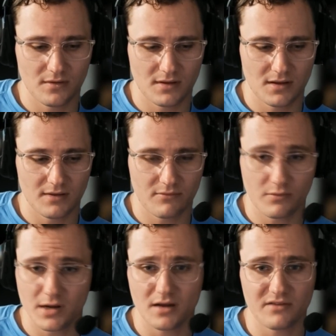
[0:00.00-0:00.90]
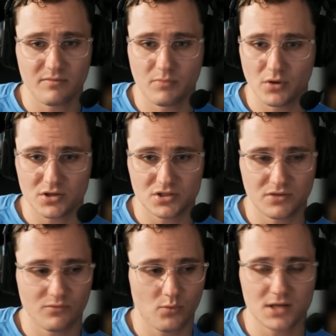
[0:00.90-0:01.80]
have read enough books.
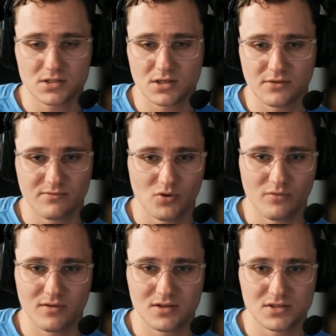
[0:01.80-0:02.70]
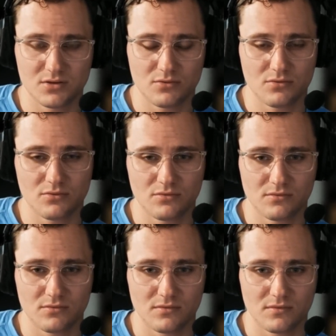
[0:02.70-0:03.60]
You've watched enough movies. You
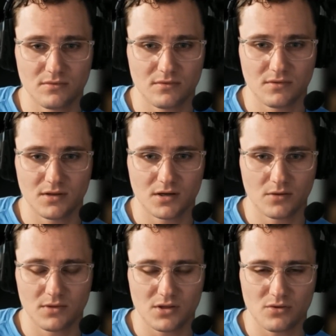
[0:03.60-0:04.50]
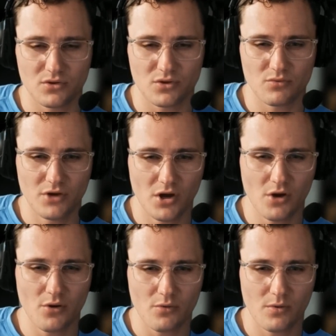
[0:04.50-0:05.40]

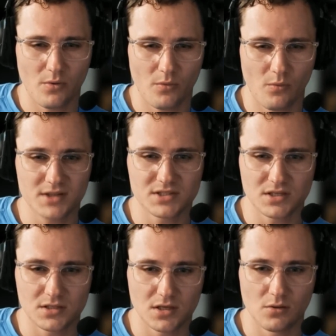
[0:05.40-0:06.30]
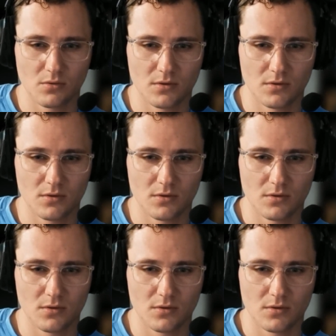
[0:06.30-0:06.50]
know what to do.